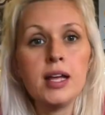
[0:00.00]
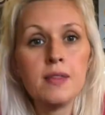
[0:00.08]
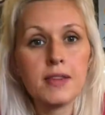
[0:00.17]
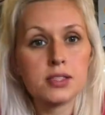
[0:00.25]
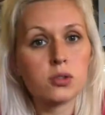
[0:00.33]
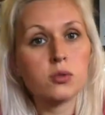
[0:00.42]

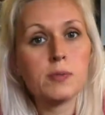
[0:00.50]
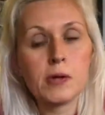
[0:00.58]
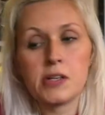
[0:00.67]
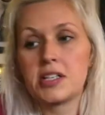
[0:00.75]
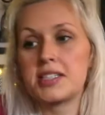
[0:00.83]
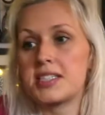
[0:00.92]
These are all
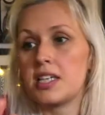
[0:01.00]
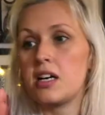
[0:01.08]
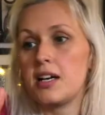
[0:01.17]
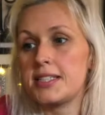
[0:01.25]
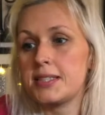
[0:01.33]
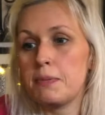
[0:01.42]
products that
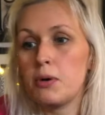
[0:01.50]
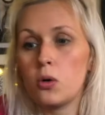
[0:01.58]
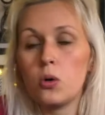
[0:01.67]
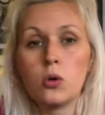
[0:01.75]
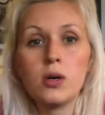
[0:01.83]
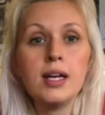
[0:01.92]
I
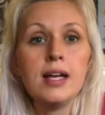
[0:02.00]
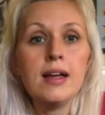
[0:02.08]
support,